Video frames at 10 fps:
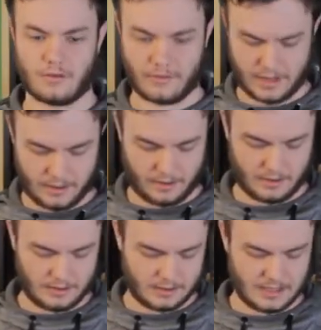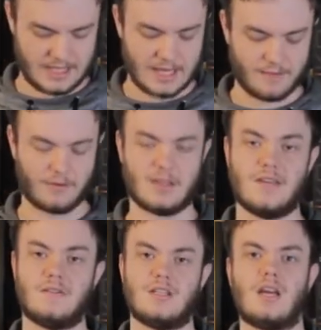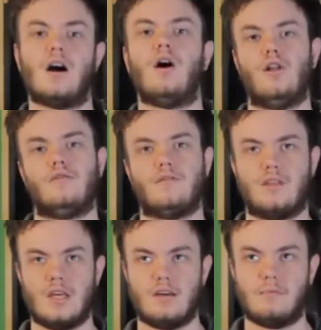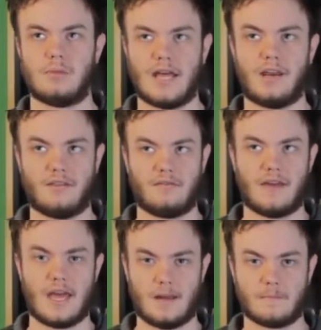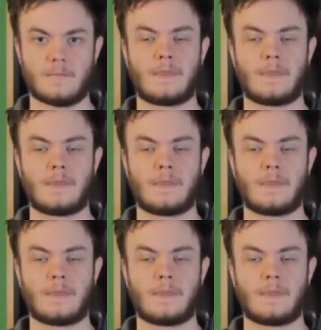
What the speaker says: the E for the EVGA all over the blade of the fan.